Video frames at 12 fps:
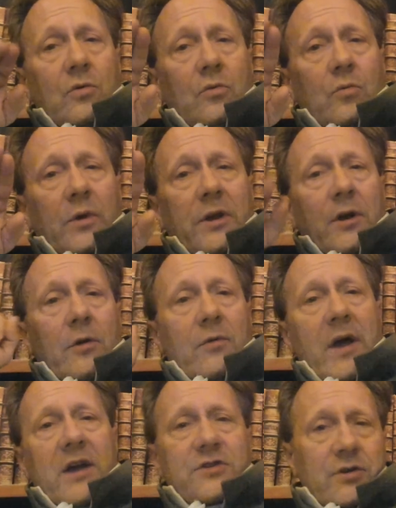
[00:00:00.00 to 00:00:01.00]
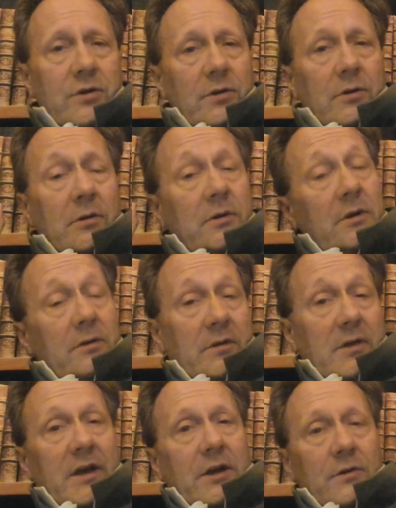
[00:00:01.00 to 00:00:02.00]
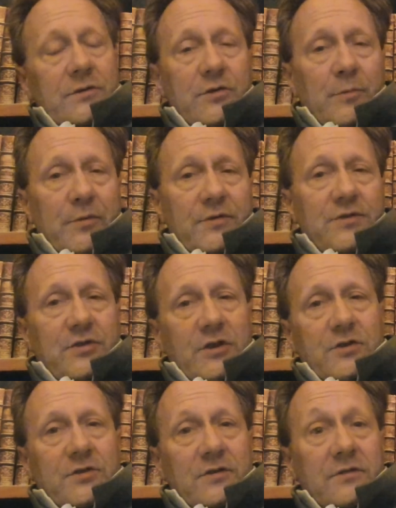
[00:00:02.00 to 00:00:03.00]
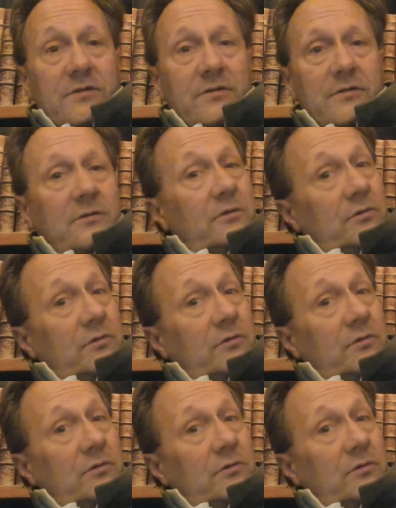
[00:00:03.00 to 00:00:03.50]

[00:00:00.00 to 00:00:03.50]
"We are rational and they are superstitious.